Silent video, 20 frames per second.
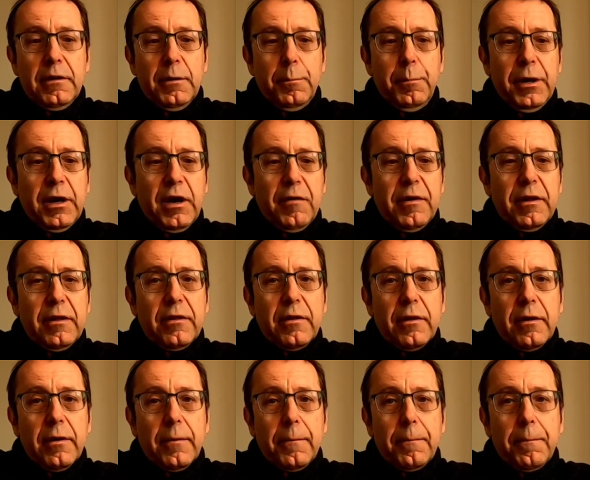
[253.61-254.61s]
the pickup
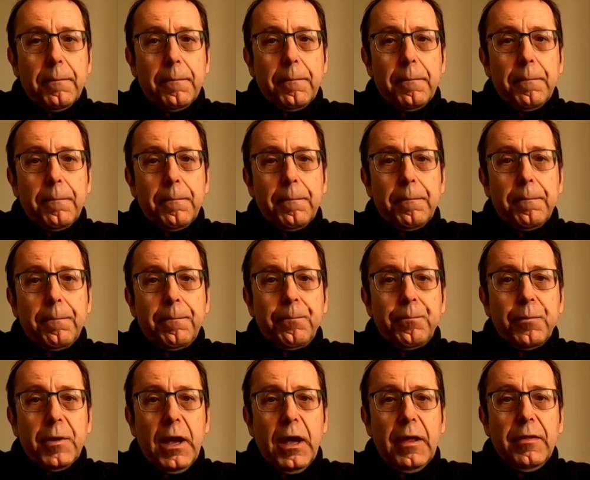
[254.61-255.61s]

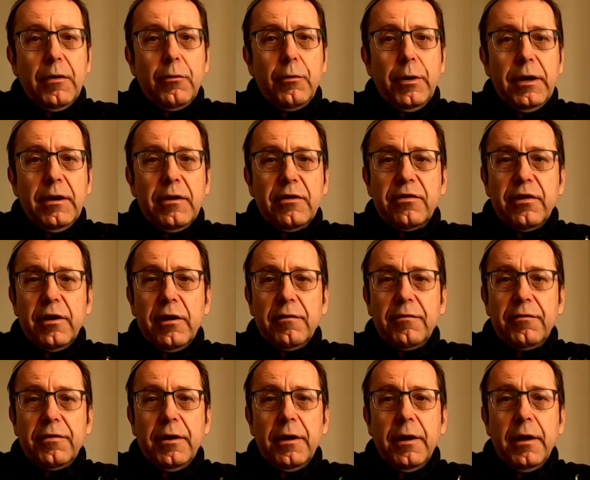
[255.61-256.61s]
and the rig
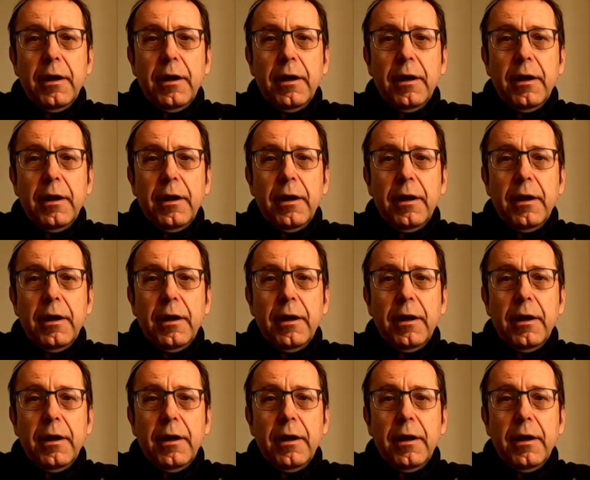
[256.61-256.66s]
itself.